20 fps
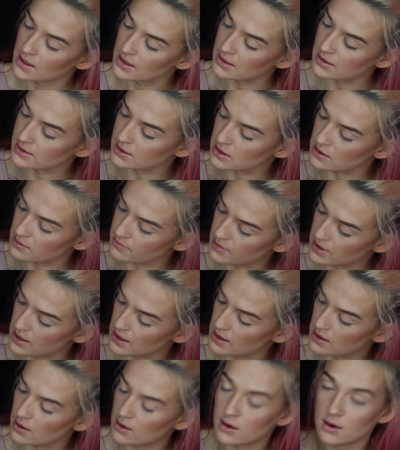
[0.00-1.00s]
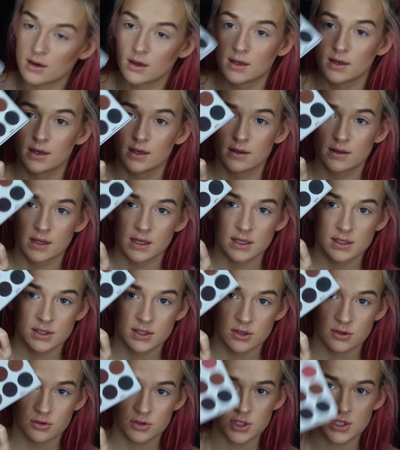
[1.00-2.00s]
is going to be on these
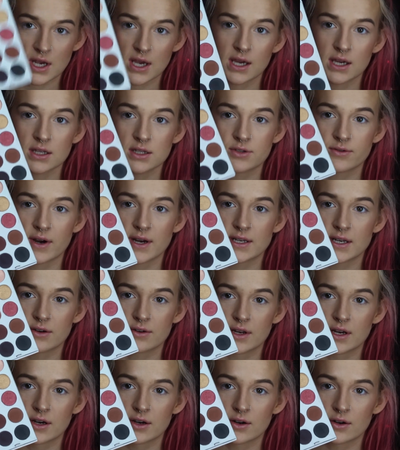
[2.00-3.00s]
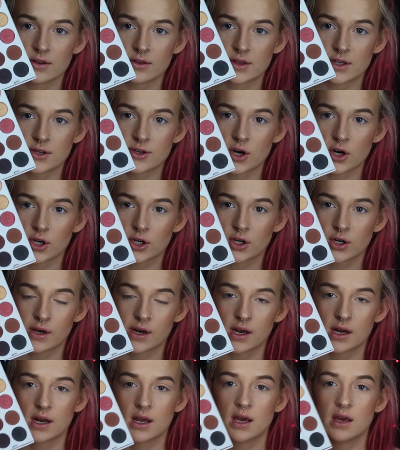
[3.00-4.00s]
two shades right down here, the dark
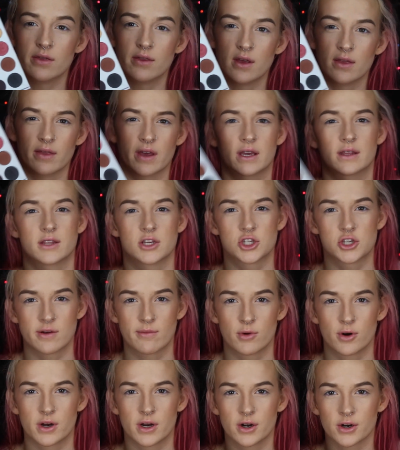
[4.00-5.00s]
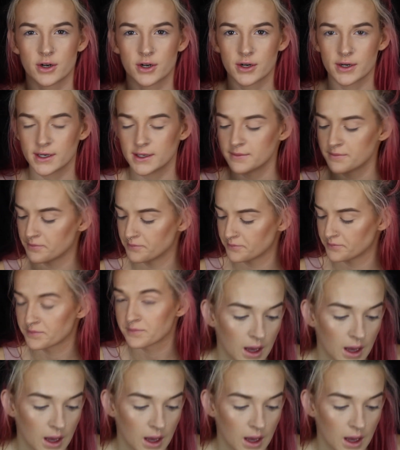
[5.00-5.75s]
green and then like the shimmerier green.